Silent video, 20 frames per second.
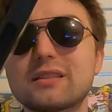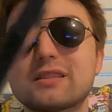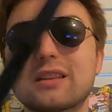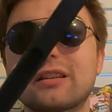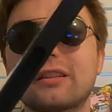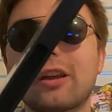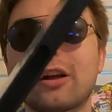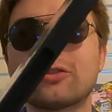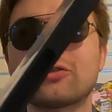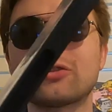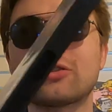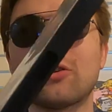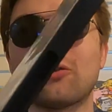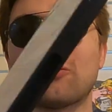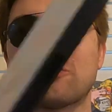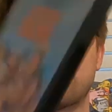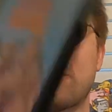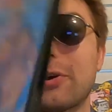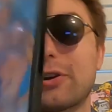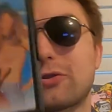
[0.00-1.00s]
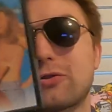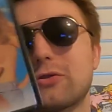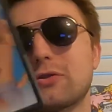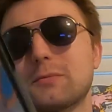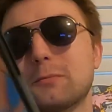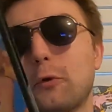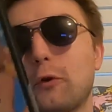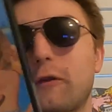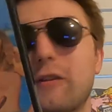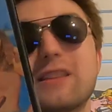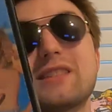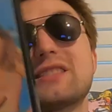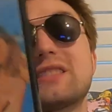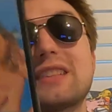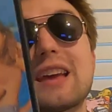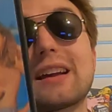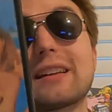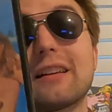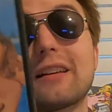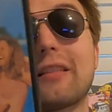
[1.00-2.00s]
is a Touchstone Pictures movie, it's
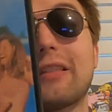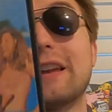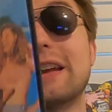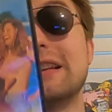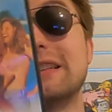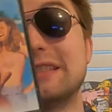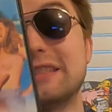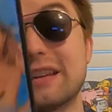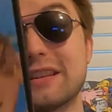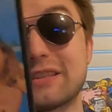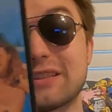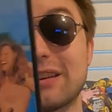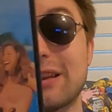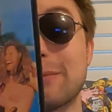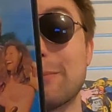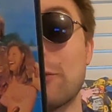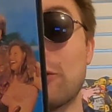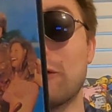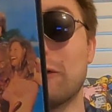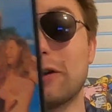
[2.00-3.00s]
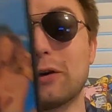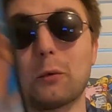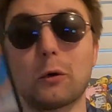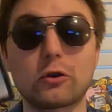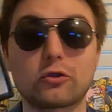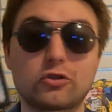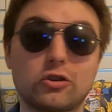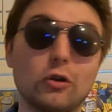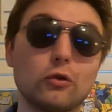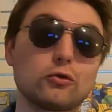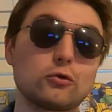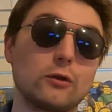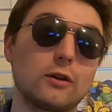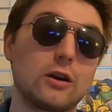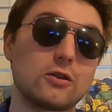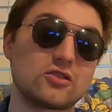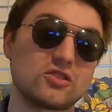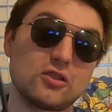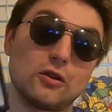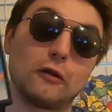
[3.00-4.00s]
technically a Disney movie where children
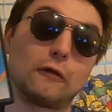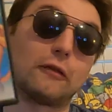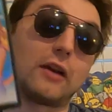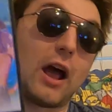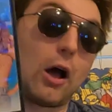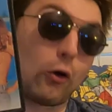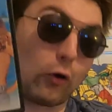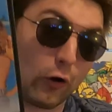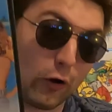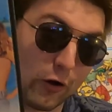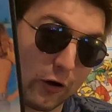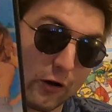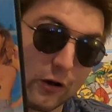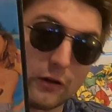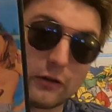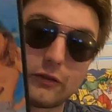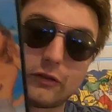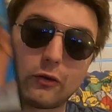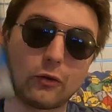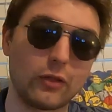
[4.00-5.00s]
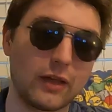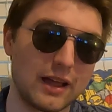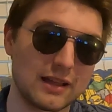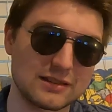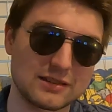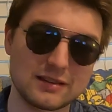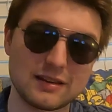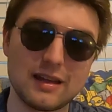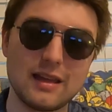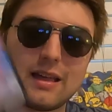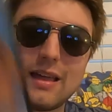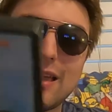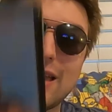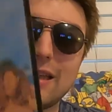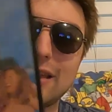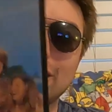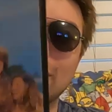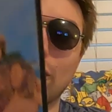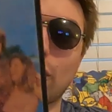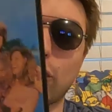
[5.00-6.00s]
are served alcohol. So that's,
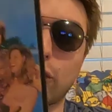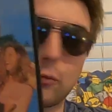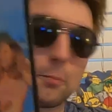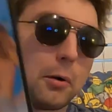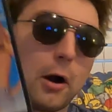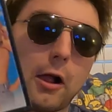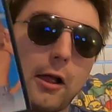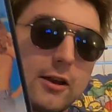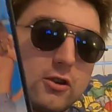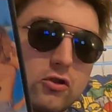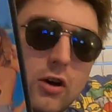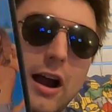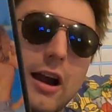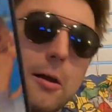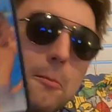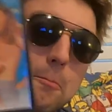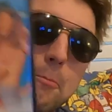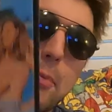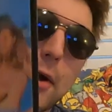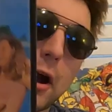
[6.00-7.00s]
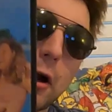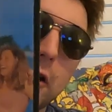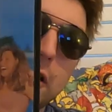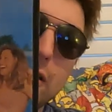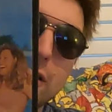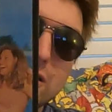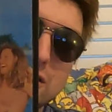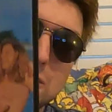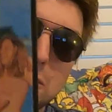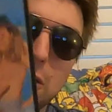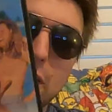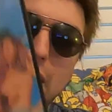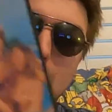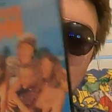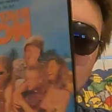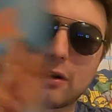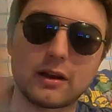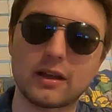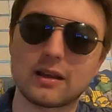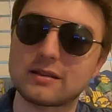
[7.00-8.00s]
they're probably trying to bury this one
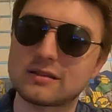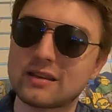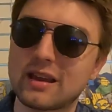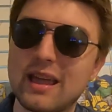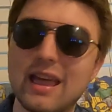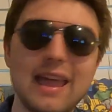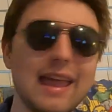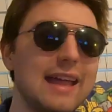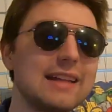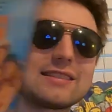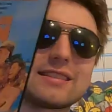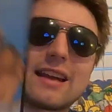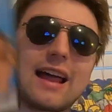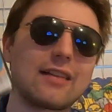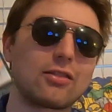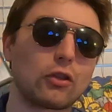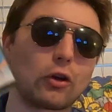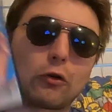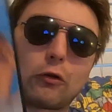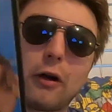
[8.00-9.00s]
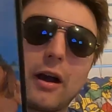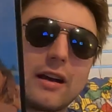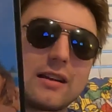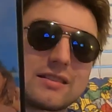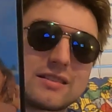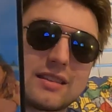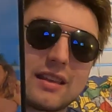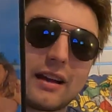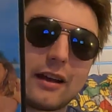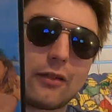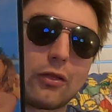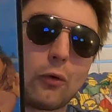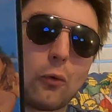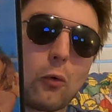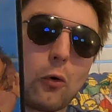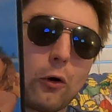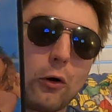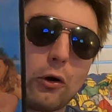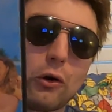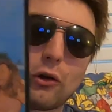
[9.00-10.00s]
nowadays. It's not the greatest thing in the
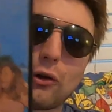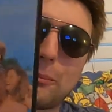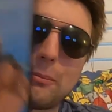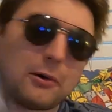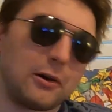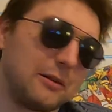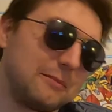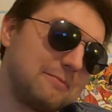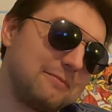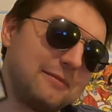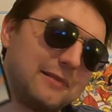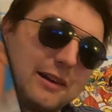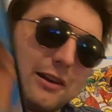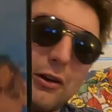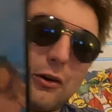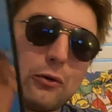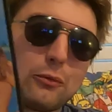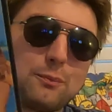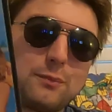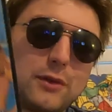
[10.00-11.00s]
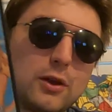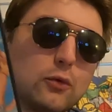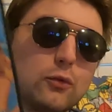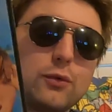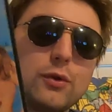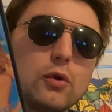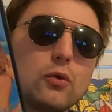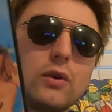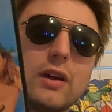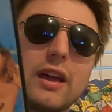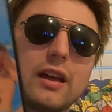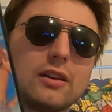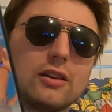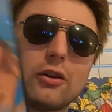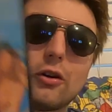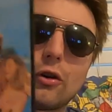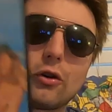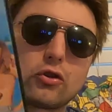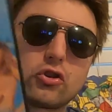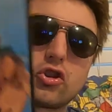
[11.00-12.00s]
world, but, you get
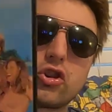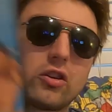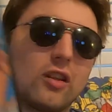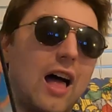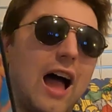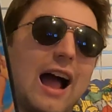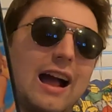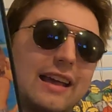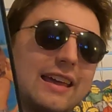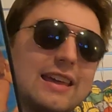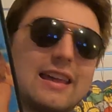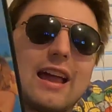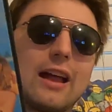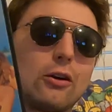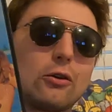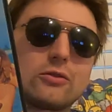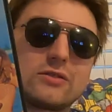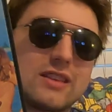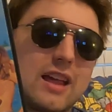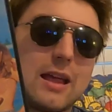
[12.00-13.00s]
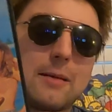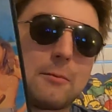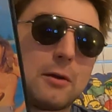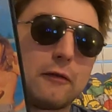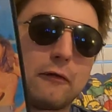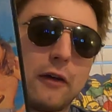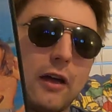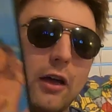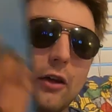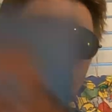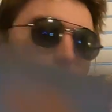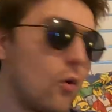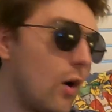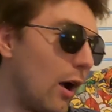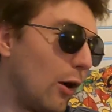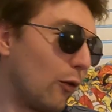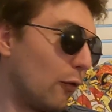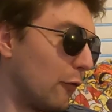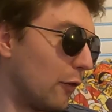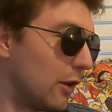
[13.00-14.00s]
your schlocky entertainment value
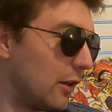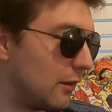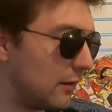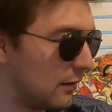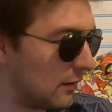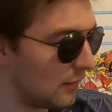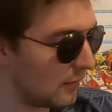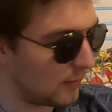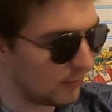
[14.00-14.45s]
out of it.